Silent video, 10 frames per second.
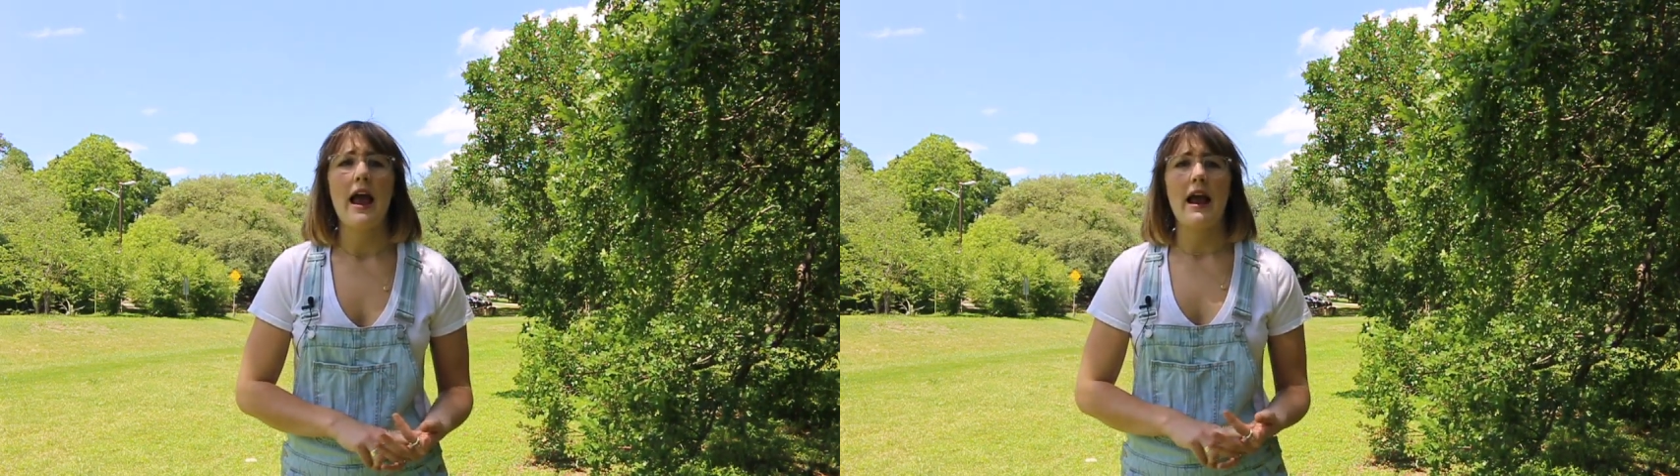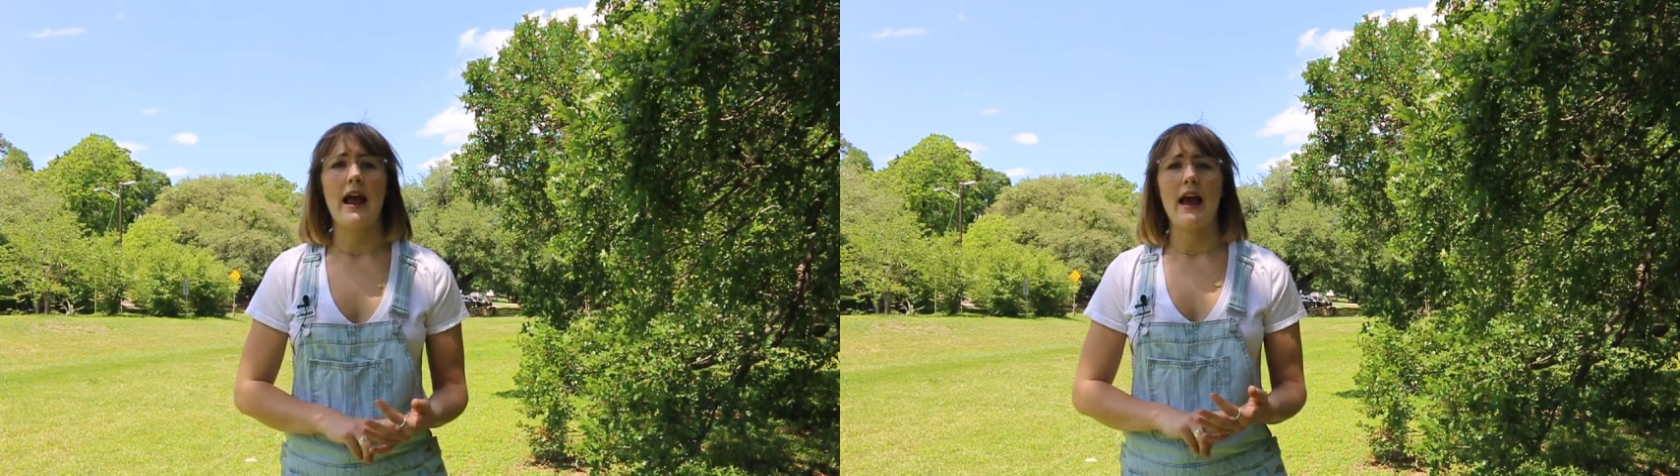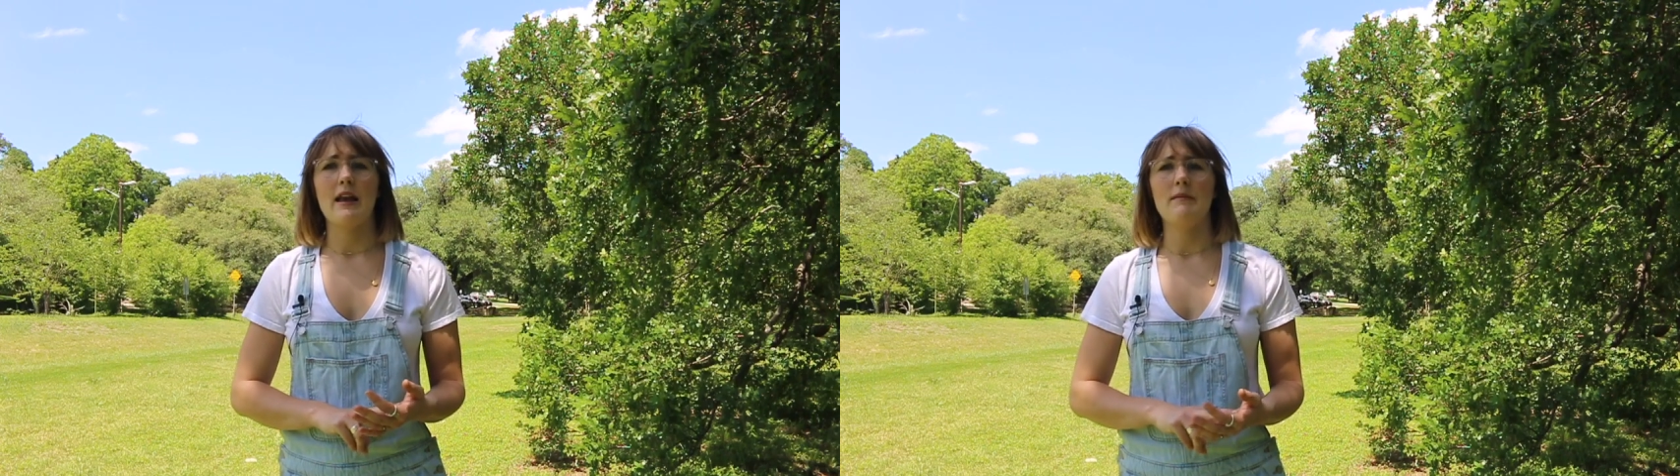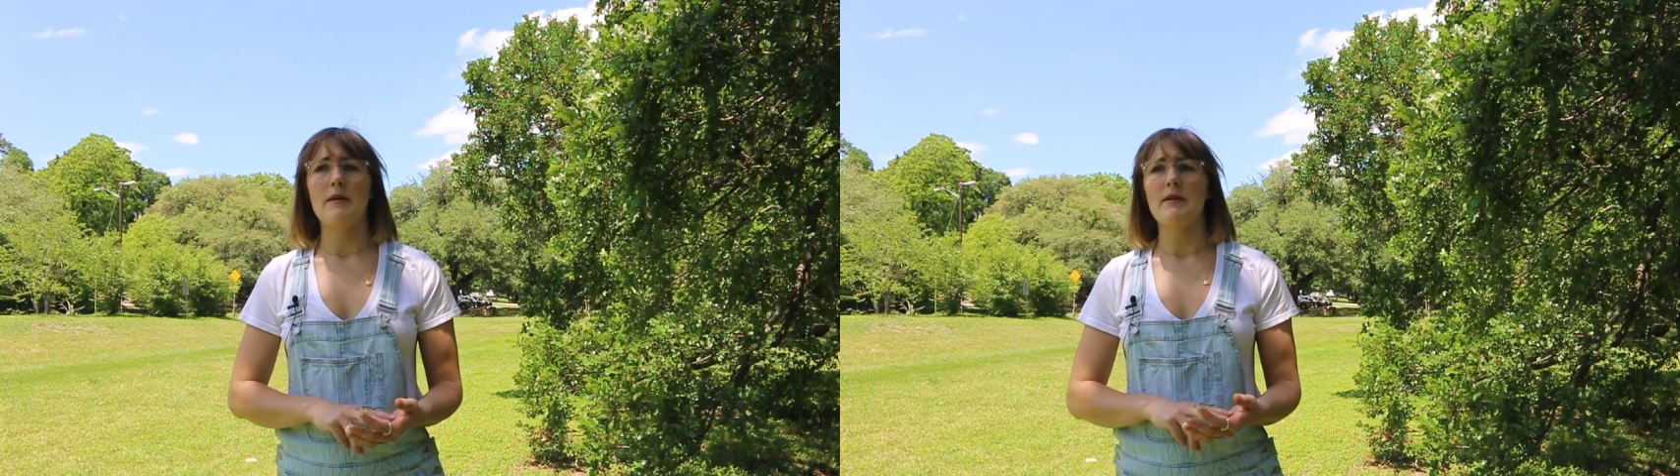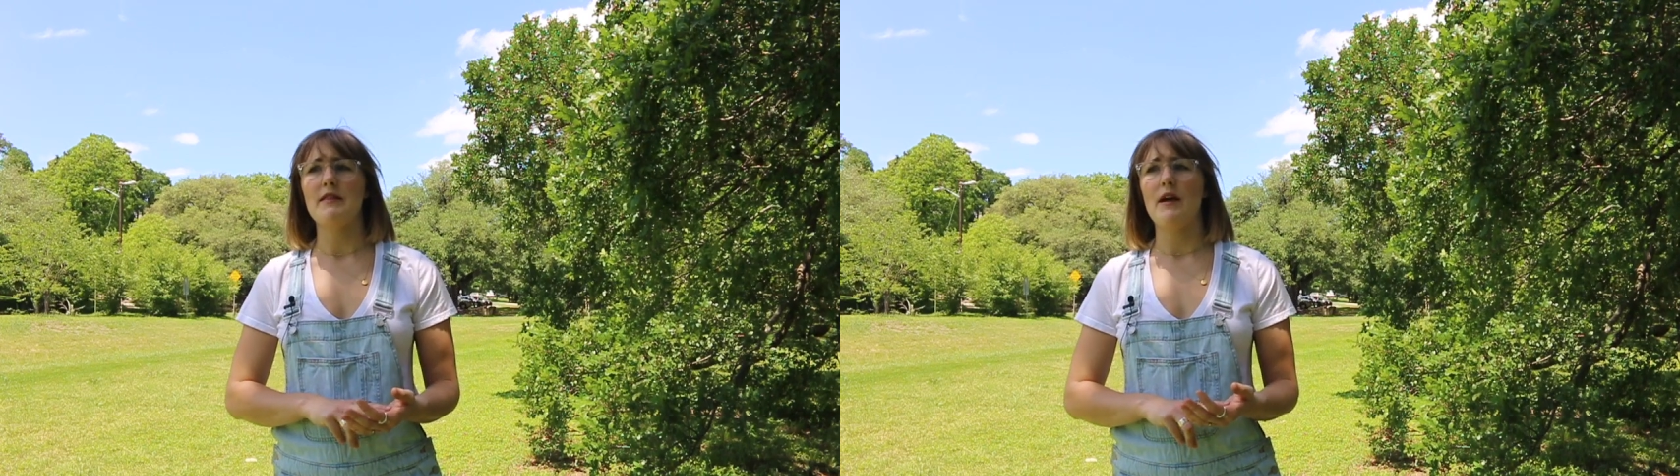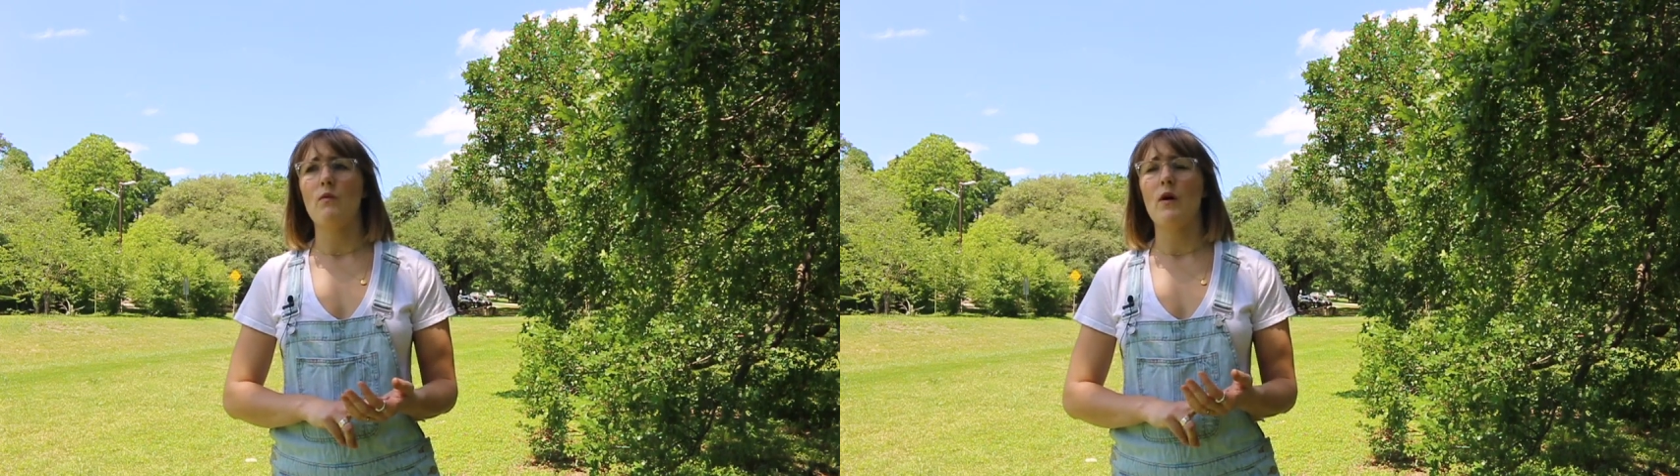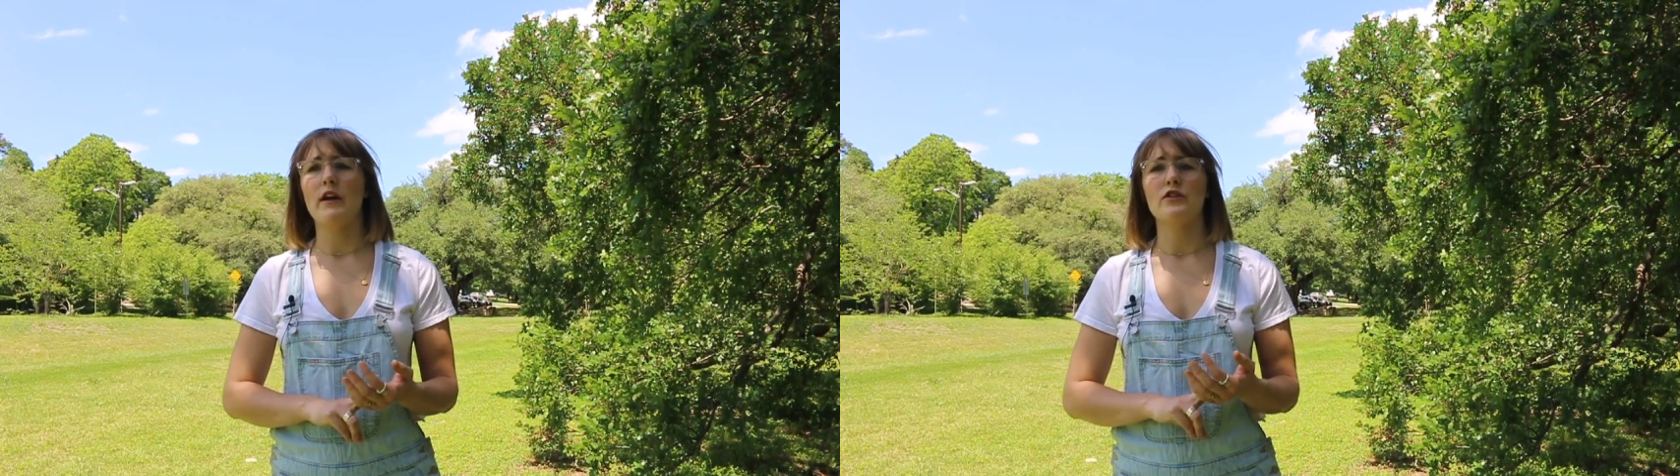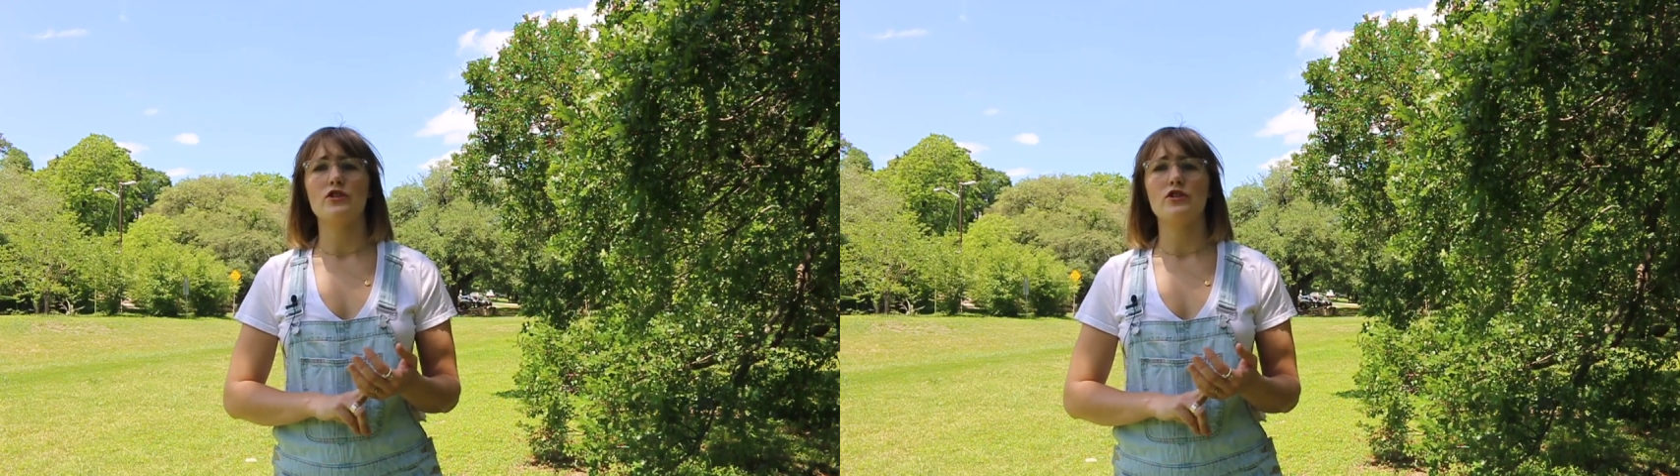and maybe they want